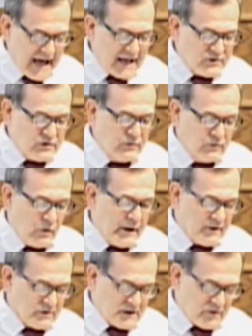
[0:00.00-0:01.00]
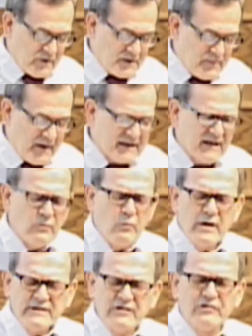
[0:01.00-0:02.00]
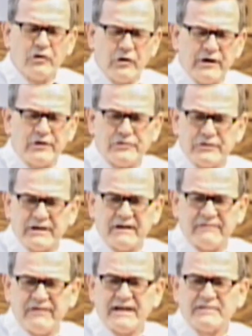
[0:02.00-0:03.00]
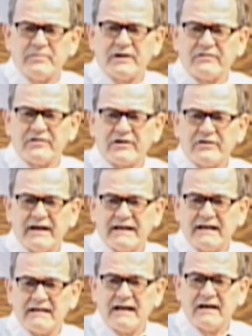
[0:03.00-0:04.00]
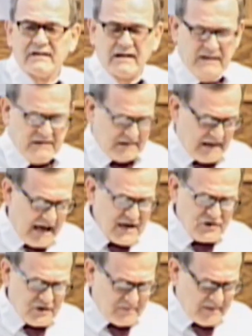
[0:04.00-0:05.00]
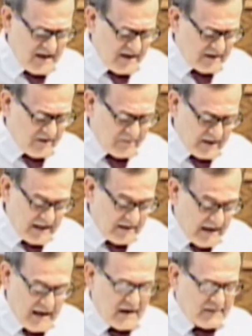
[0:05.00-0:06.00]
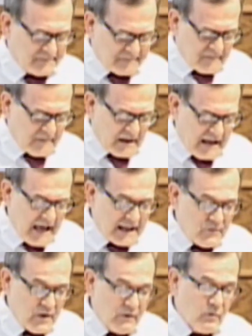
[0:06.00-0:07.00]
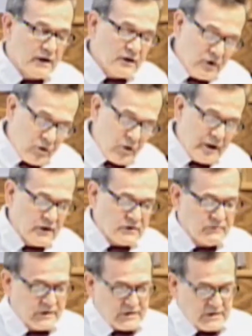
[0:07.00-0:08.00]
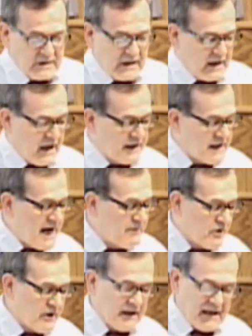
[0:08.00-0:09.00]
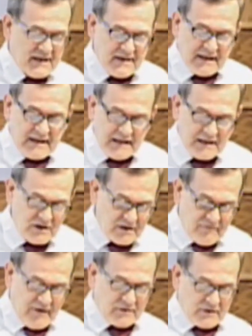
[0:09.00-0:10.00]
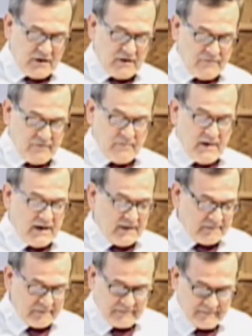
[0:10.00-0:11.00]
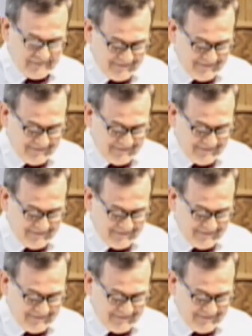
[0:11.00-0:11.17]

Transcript: But I had 2 lawyers that responded, and what's a lawyer doing on Facebook, for crying out loud? I should be on there, but anyway, one of the lawyers was a neighbor, and I think he just felt sorry for mine.